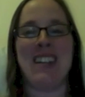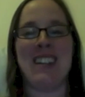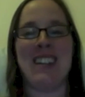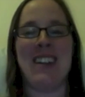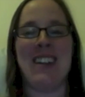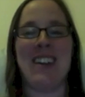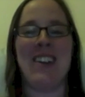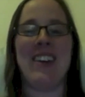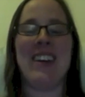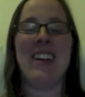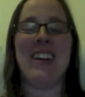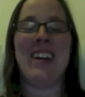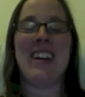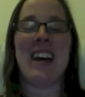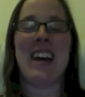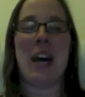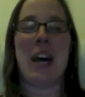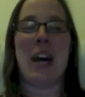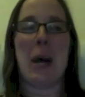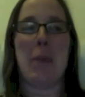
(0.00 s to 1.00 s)
no.
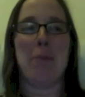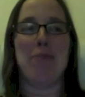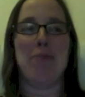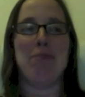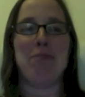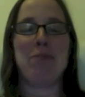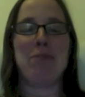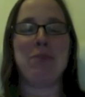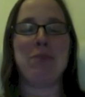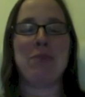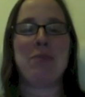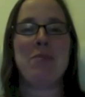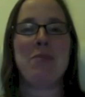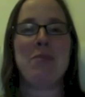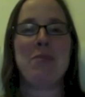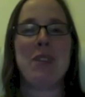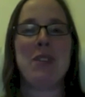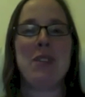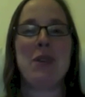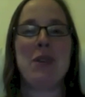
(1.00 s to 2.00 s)
Um,
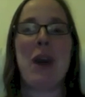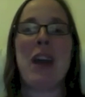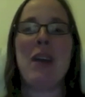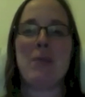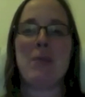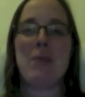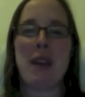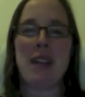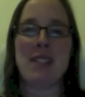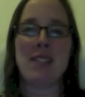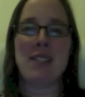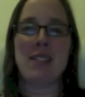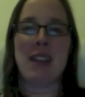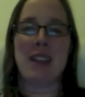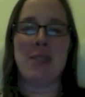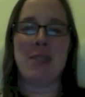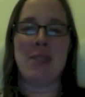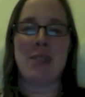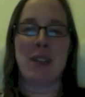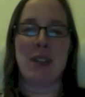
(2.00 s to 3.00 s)
so I am, as as
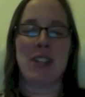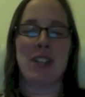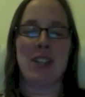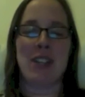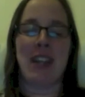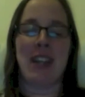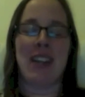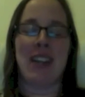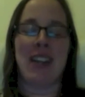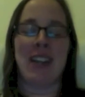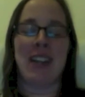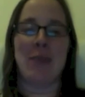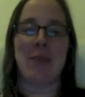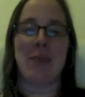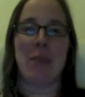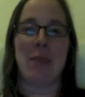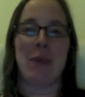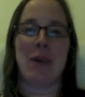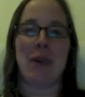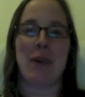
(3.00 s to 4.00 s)
you mentioned, Andy, a
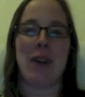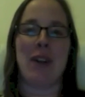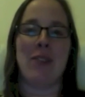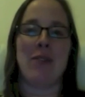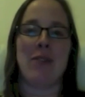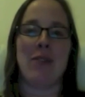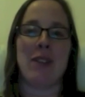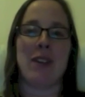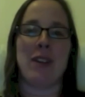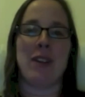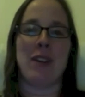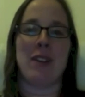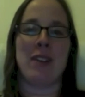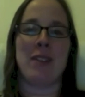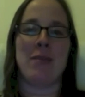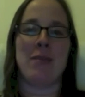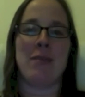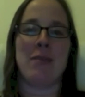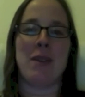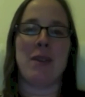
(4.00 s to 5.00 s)
member of
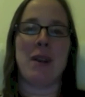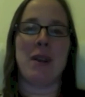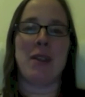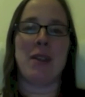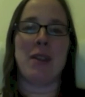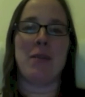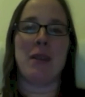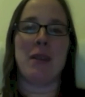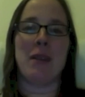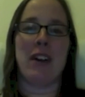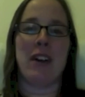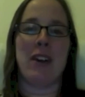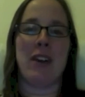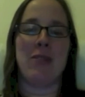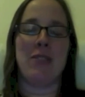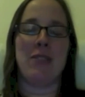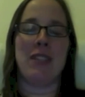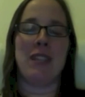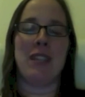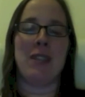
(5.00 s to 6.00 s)
the the, uh, the mini RF
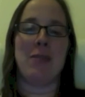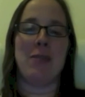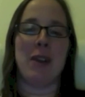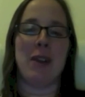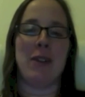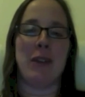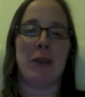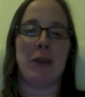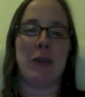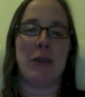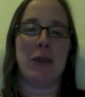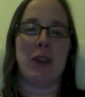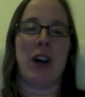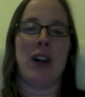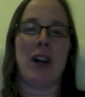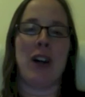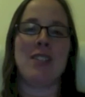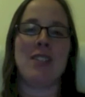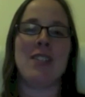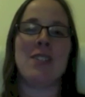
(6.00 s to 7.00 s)
team on the Lunar
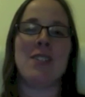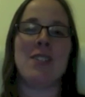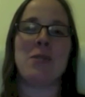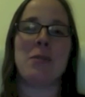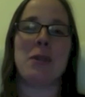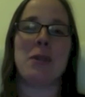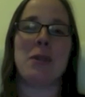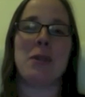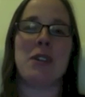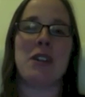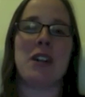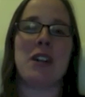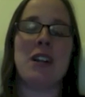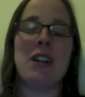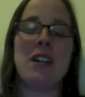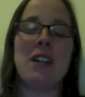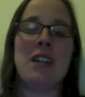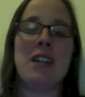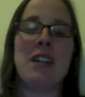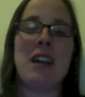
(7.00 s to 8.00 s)
Reconnaissance Orbiter.
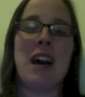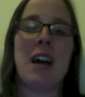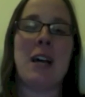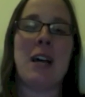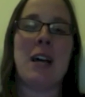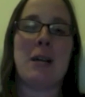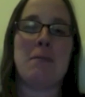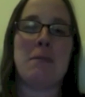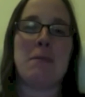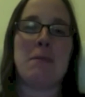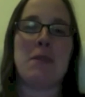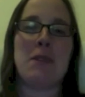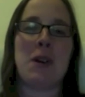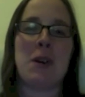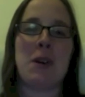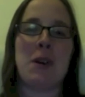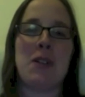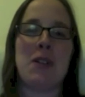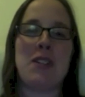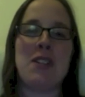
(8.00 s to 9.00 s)
Um,
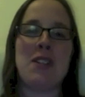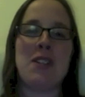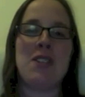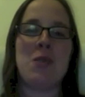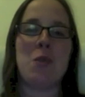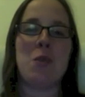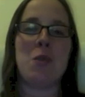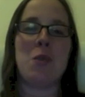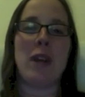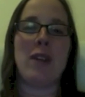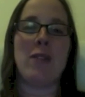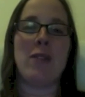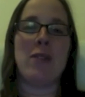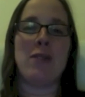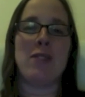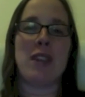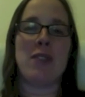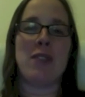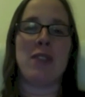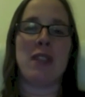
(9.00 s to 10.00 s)
so this is just one of
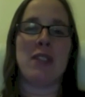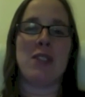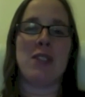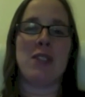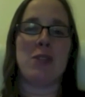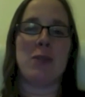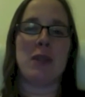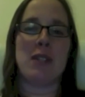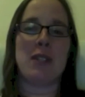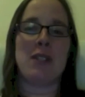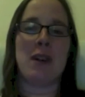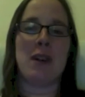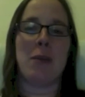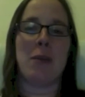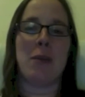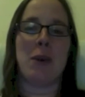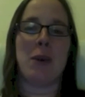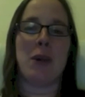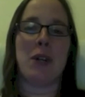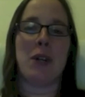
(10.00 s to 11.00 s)
seven instruments on
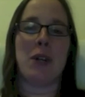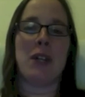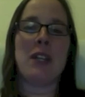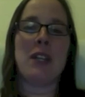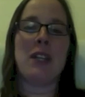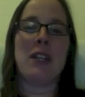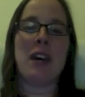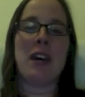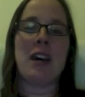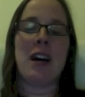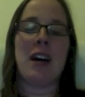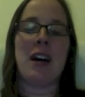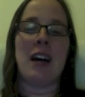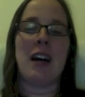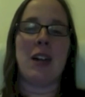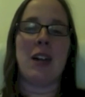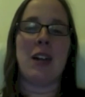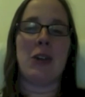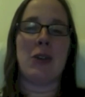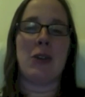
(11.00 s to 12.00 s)
board uh,
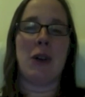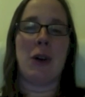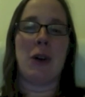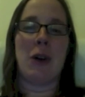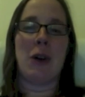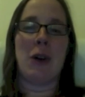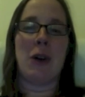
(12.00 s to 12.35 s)
LRO,